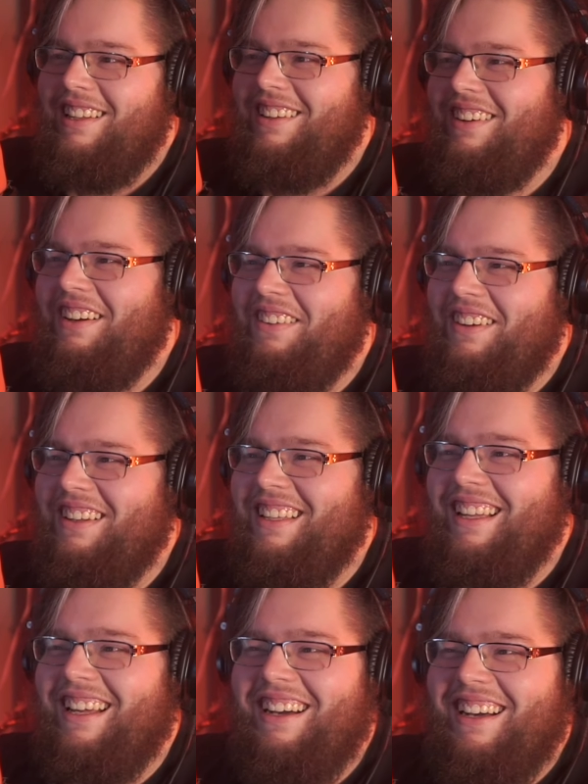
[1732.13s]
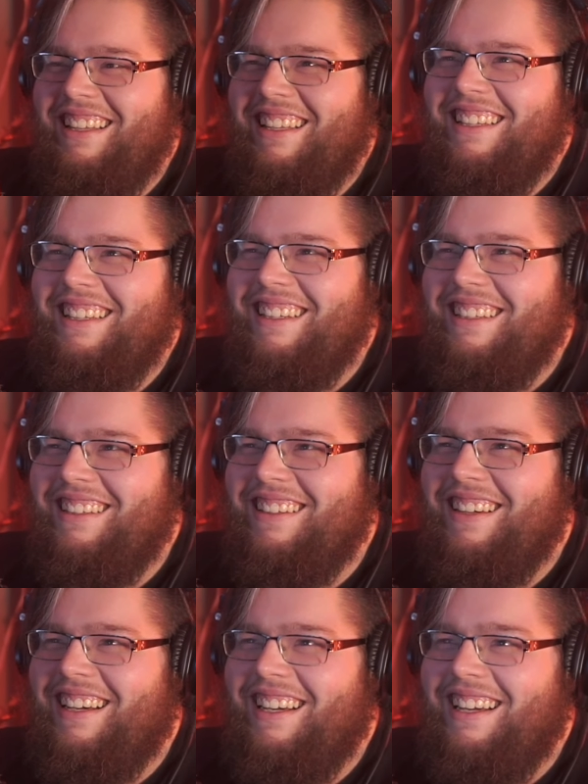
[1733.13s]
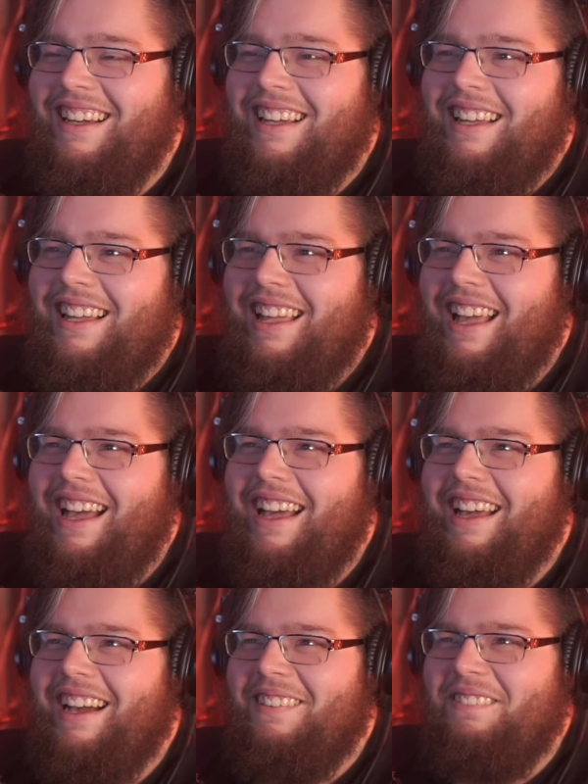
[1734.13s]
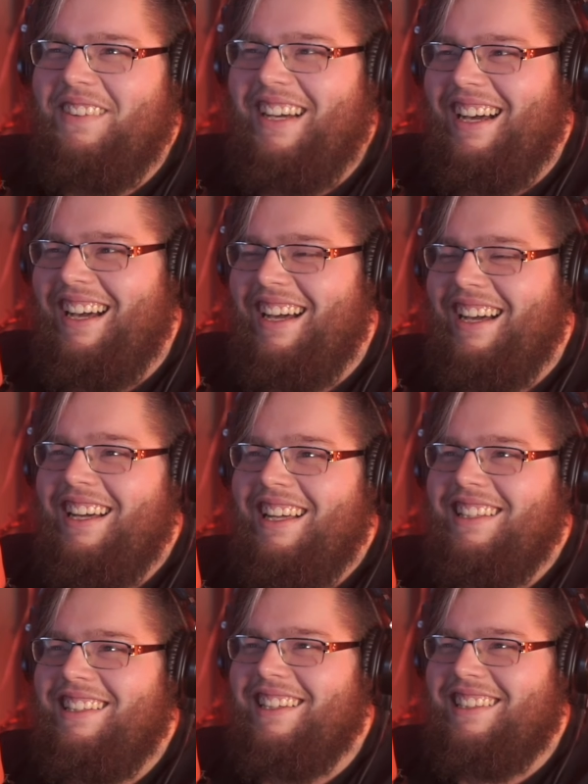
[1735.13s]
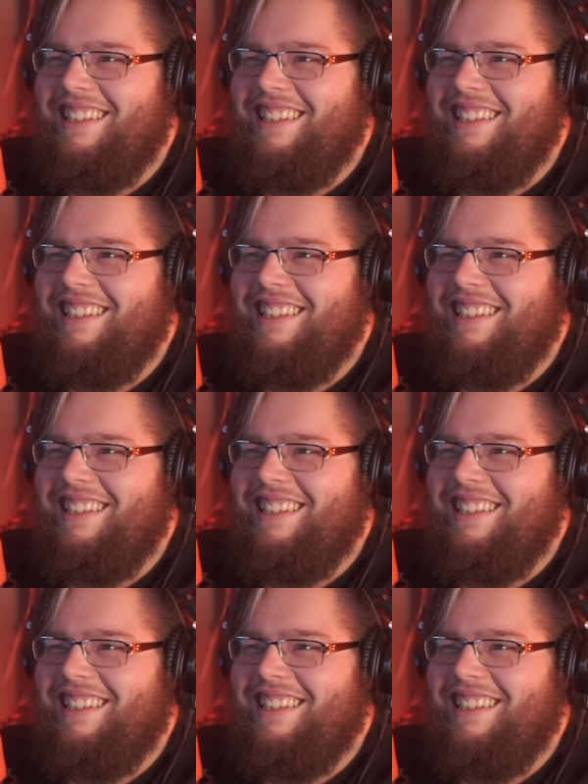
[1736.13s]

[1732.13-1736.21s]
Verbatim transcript: Well, well yeah, yeah. Yeah. Look,